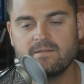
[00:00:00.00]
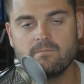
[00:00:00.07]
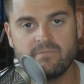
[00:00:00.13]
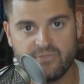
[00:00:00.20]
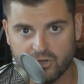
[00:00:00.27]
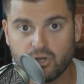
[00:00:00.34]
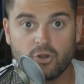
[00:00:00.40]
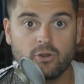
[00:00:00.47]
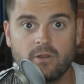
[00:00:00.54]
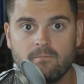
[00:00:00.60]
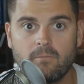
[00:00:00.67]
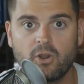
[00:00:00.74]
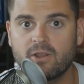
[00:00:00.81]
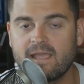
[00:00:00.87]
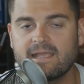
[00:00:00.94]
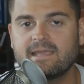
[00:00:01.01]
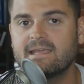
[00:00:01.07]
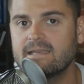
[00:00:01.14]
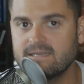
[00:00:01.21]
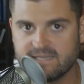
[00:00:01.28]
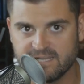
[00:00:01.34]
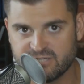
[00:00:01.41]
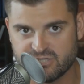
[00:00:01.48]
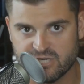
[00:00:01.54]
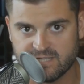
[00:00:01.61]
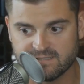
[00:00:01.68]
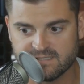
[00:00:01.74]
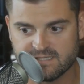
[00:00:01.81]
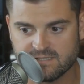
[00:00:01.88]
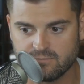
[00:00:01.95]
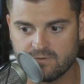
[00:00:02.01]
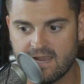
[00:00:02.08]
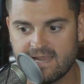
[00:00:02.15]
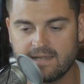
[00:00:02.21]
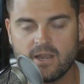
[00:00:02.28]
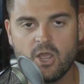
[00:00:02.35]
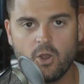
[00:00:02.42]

the current market conditions, right?